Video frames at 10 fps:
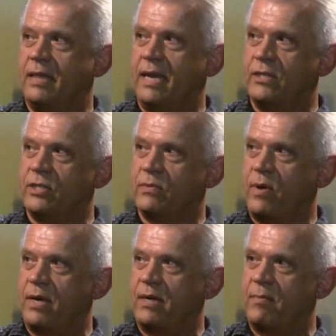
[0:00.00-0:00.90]
I just
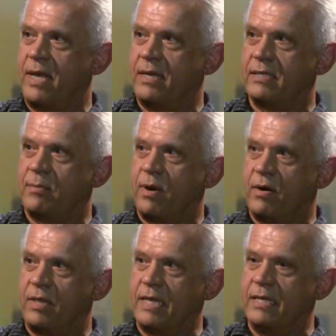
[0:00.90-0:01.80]
wanted to make as a part
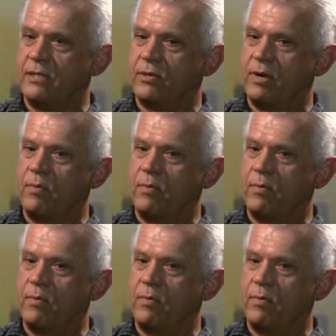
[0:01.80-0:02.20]
of the history.